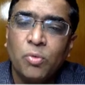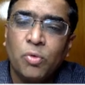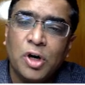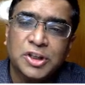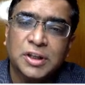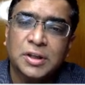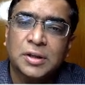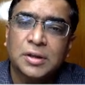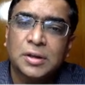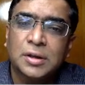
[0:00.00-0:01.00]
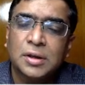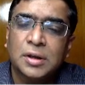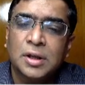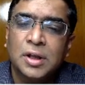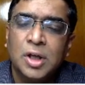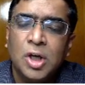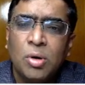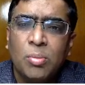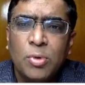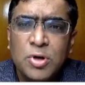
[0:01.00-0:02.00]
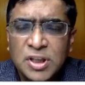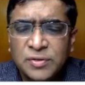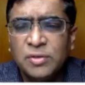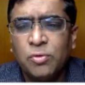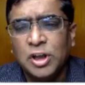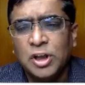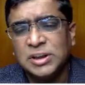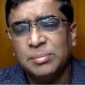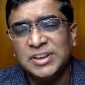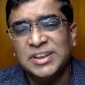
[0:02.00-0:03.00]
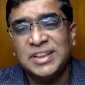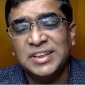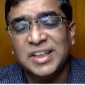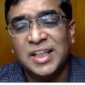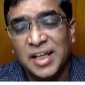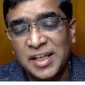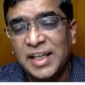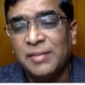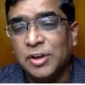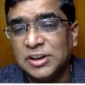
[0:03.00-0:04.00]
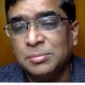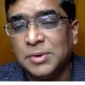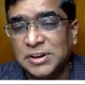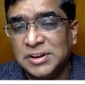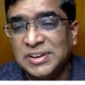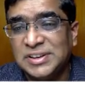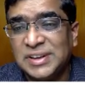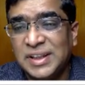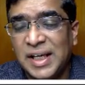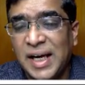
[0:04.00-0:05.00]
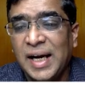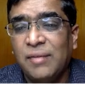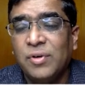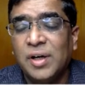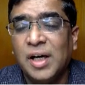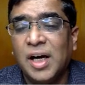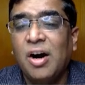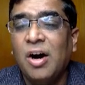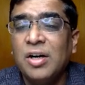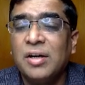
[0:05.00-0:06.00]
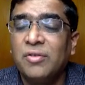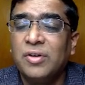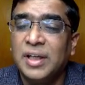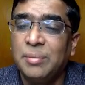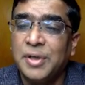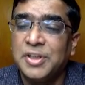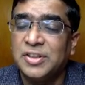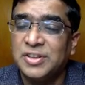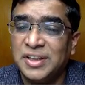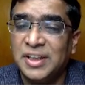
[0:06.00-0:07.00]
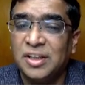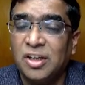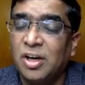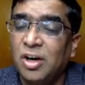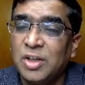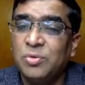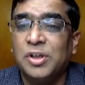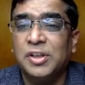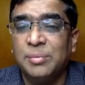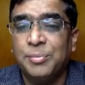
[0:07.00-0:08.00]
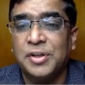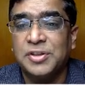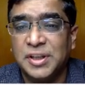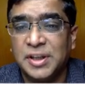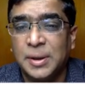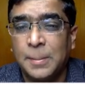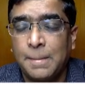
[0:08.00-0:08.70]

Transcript: washing? Most of the washing machines, current day washing machines, have a hot temperature setting or a hot water temperature setting.